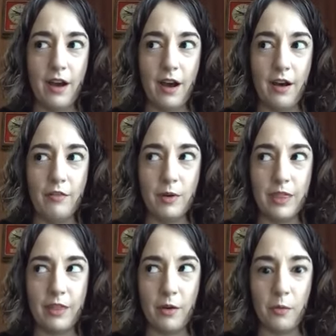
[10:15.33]
of
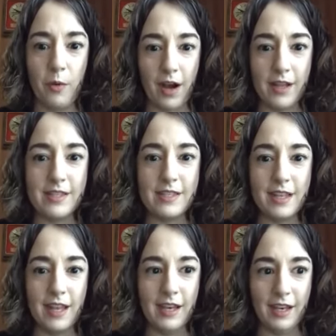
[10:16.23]
what their wants
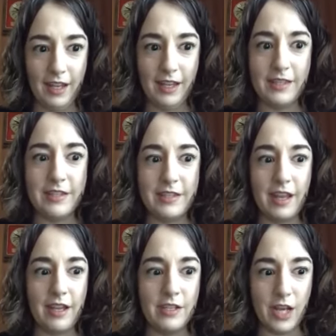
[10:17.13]
and needs
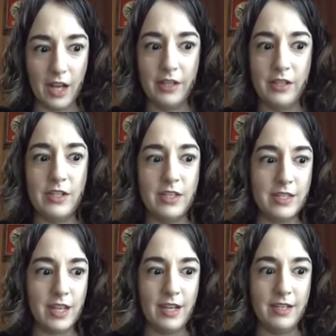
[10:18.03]
and challenges
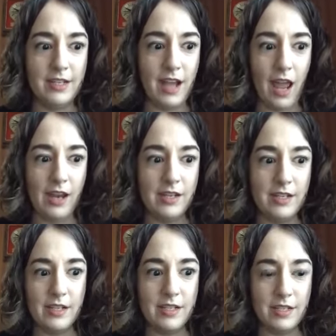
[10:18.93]
and and
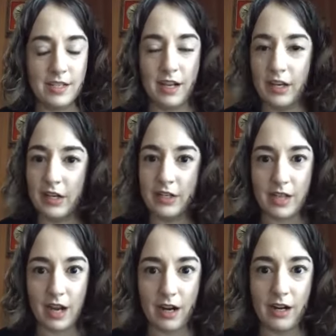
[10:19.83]
desires
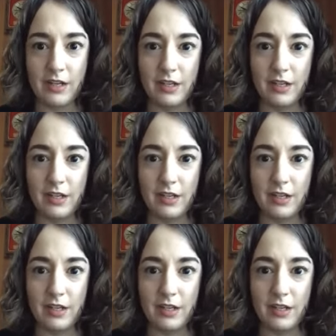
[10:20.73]
are